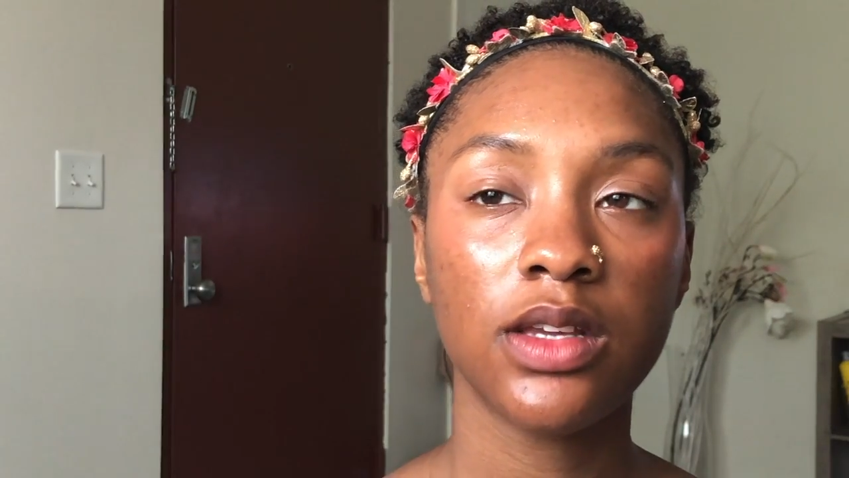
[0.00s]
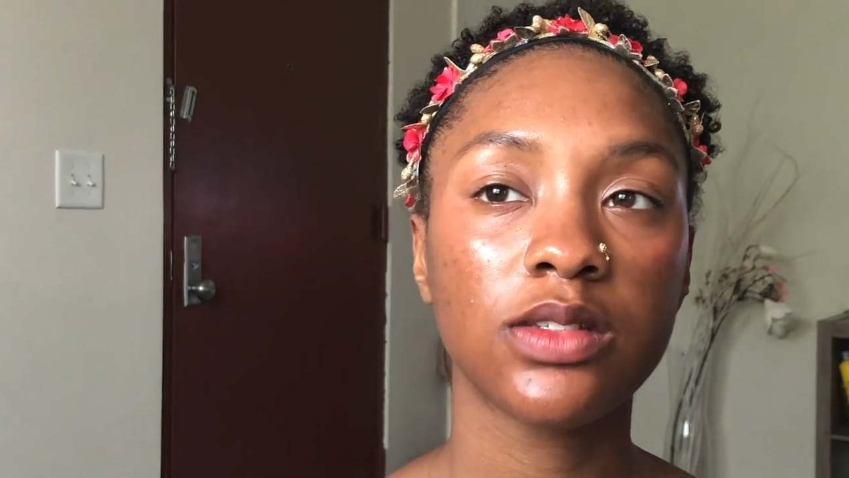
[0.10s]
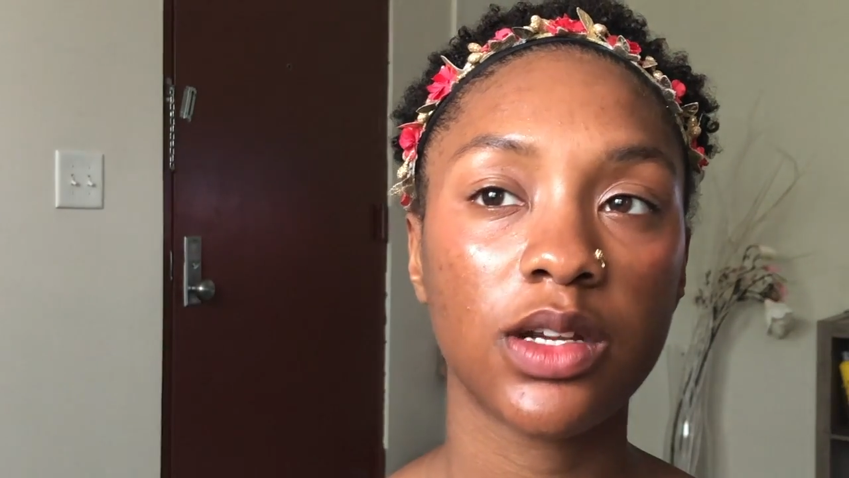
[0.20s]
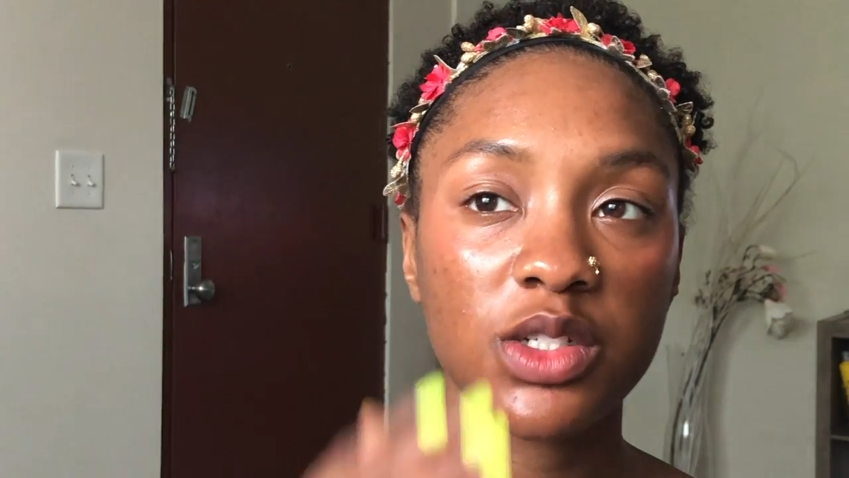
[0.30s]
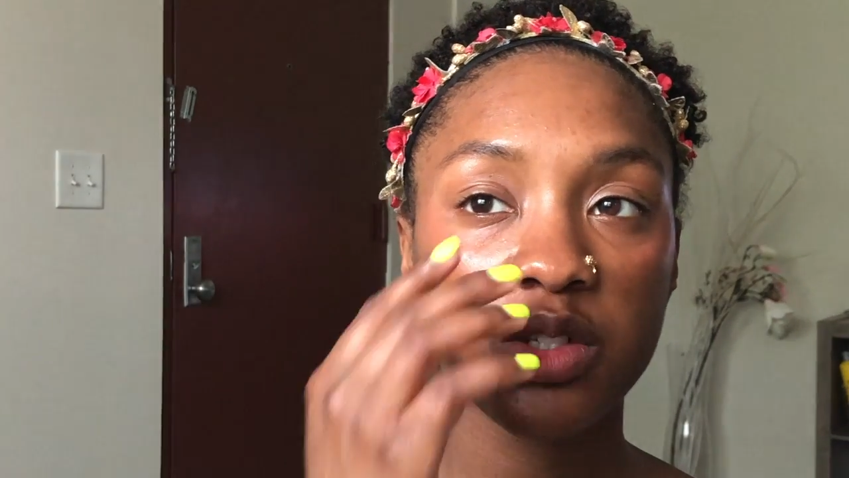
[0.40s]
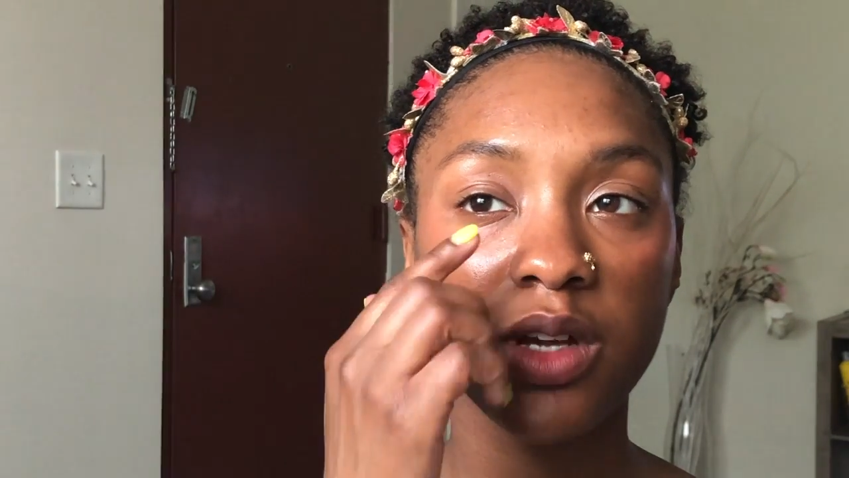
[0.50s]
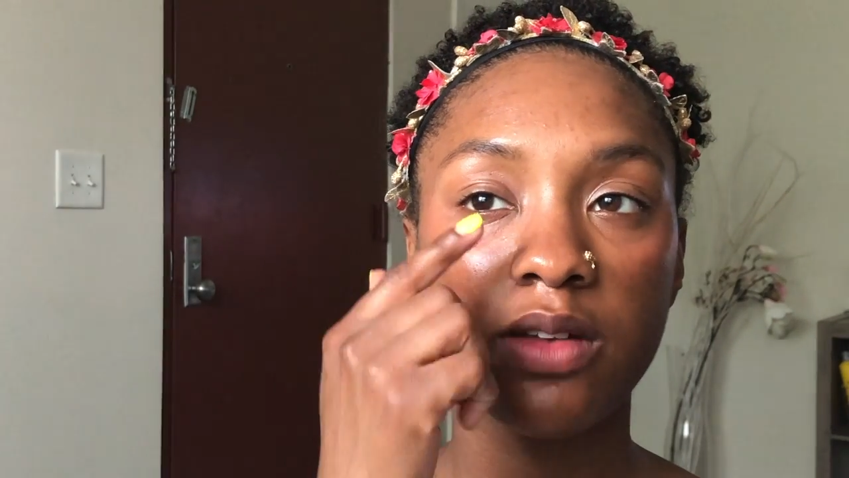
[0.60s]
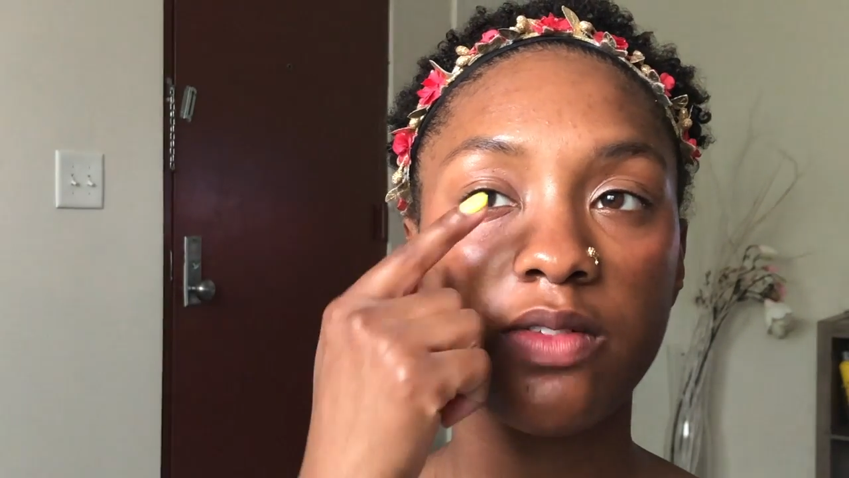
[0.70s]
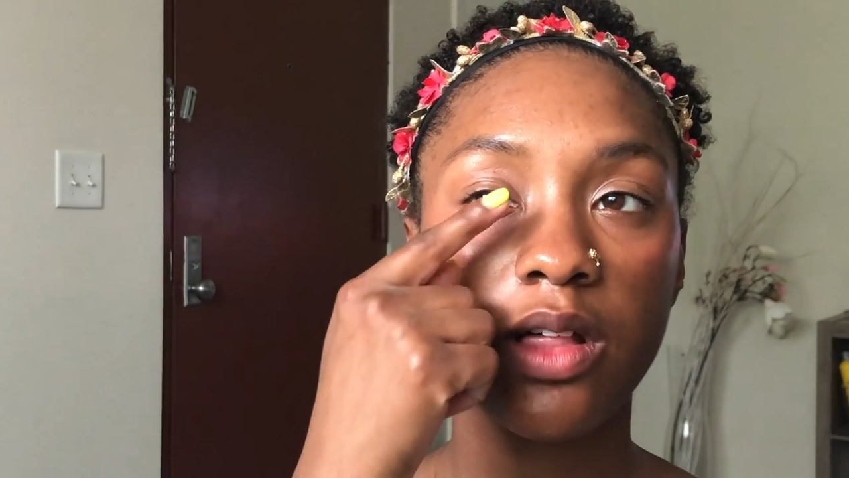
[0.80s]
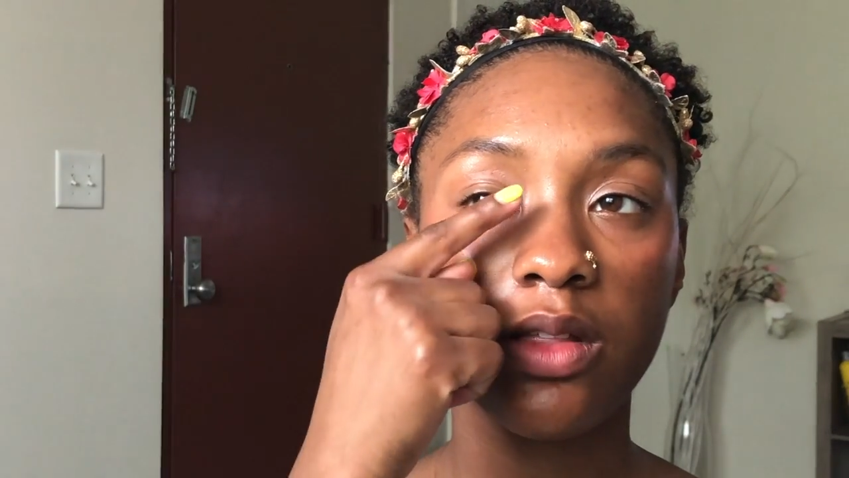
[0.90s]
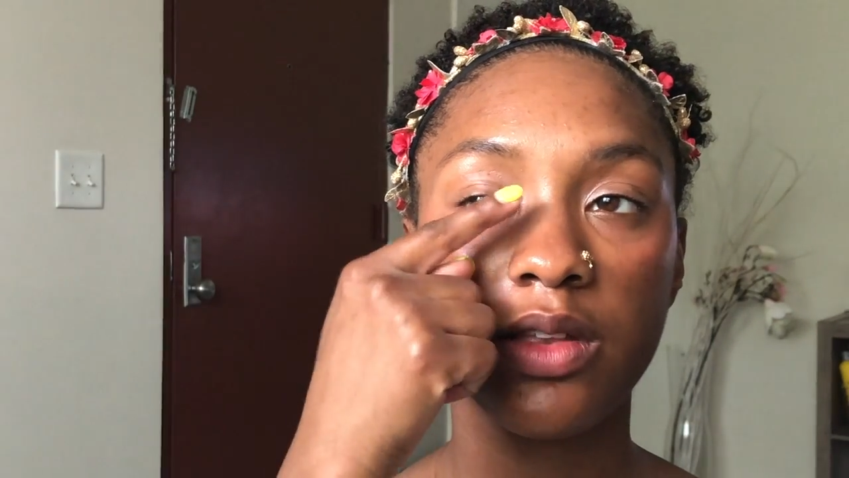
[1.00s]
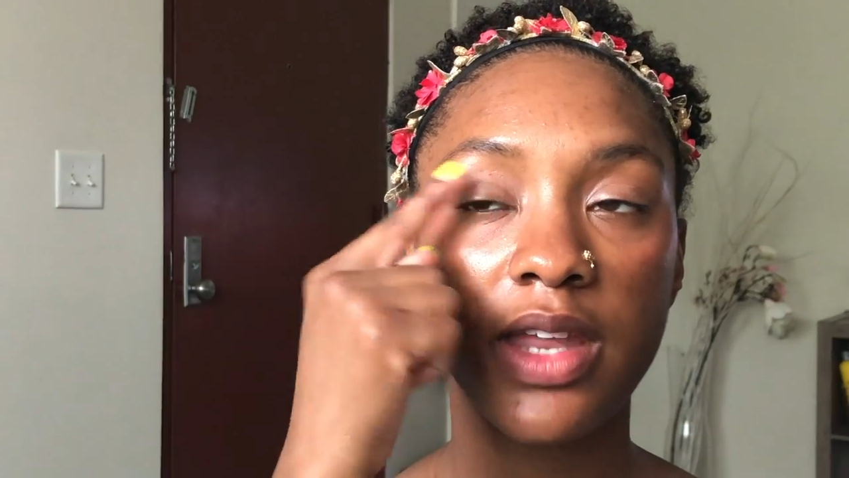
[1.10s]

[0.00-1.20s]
so I just try to follow the